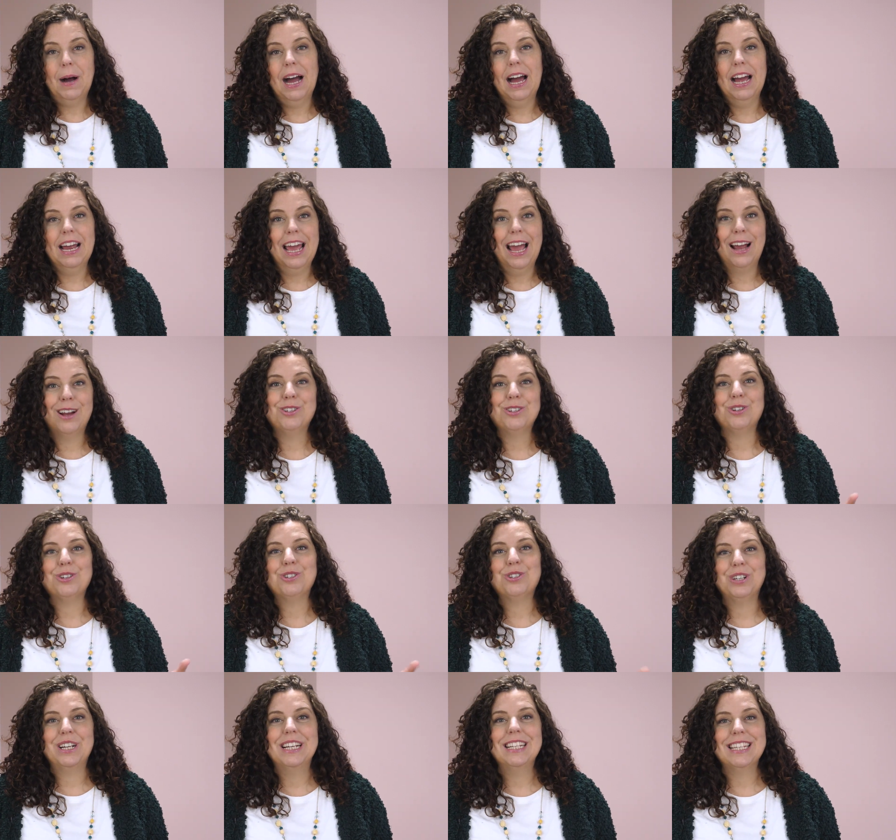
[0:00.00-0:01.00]
buy extra
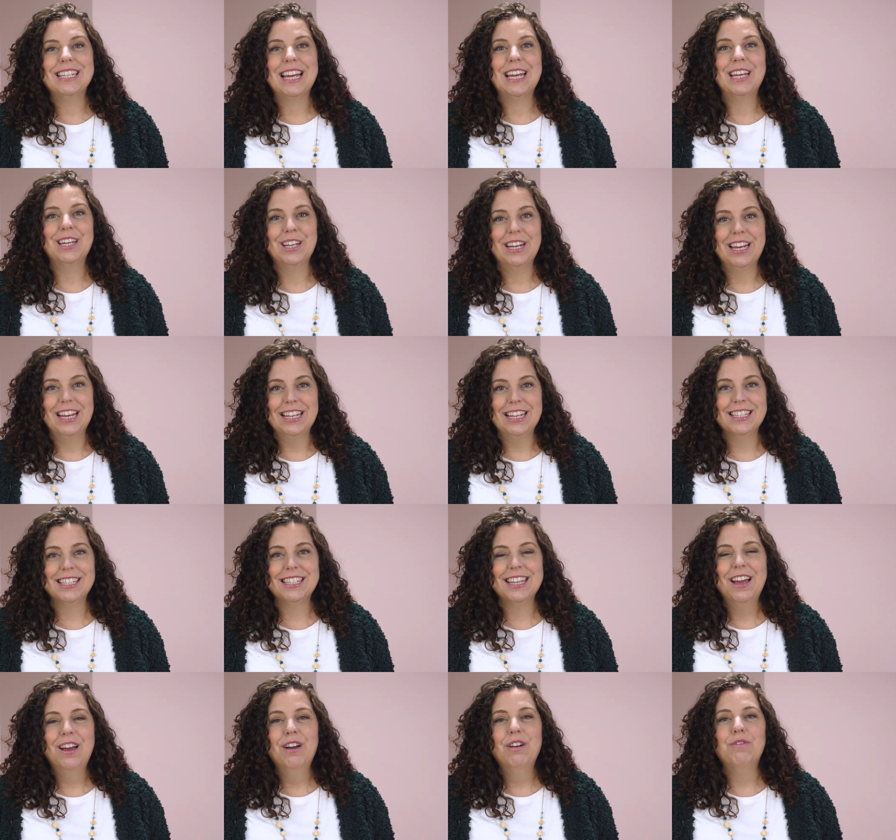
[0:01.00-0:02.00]
treats and
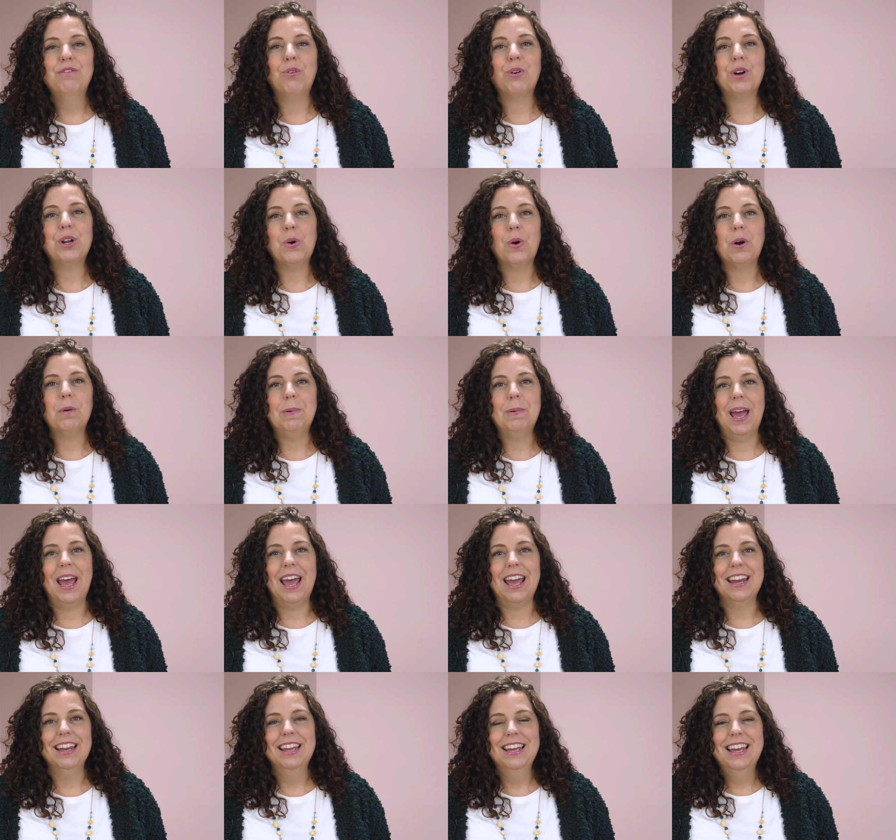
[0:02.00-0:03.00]
goodies for your
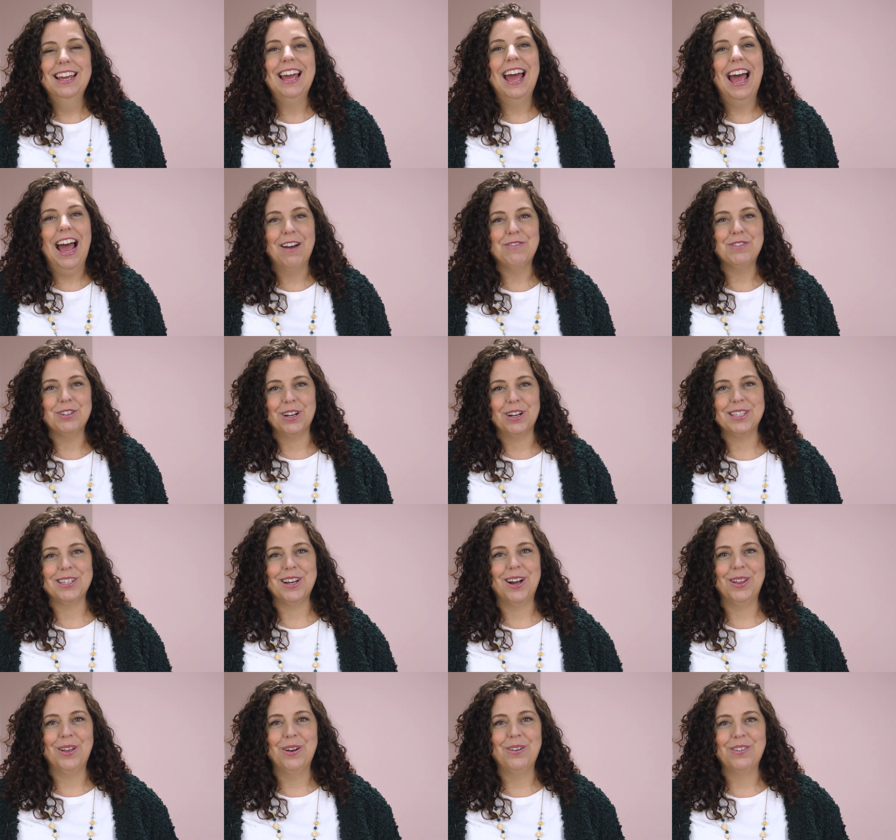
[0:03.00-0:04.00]
pet after it's
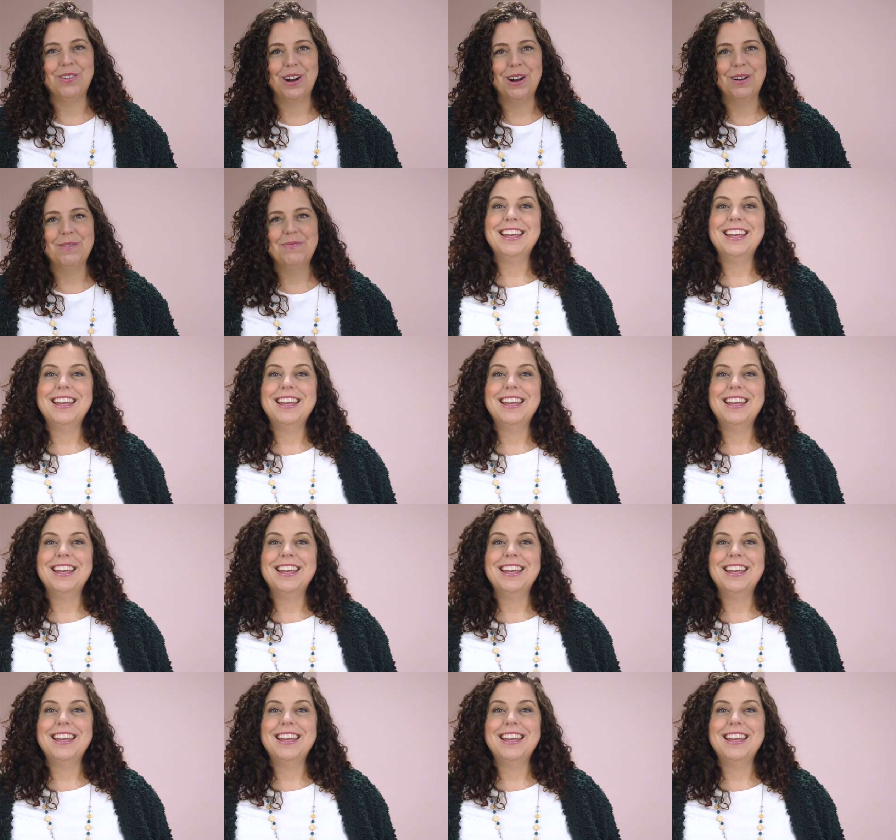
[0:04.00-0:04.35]
all over.